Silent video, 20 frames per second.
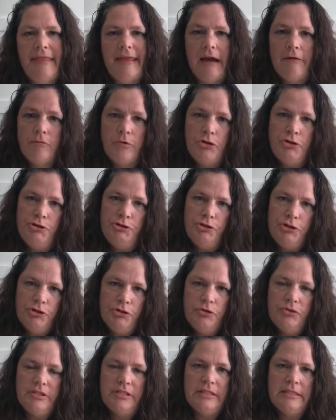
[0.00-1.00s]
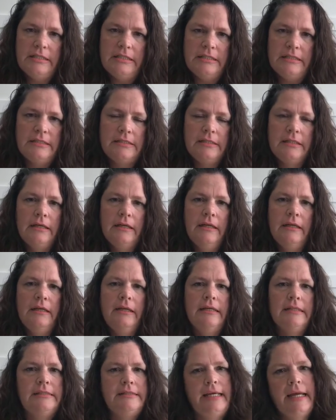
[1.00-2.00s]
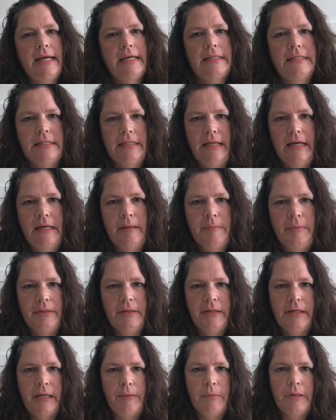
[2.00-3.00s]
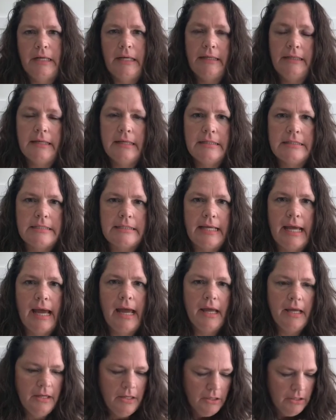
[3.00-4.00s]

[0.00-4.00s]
That reduces his tax liability when he does that.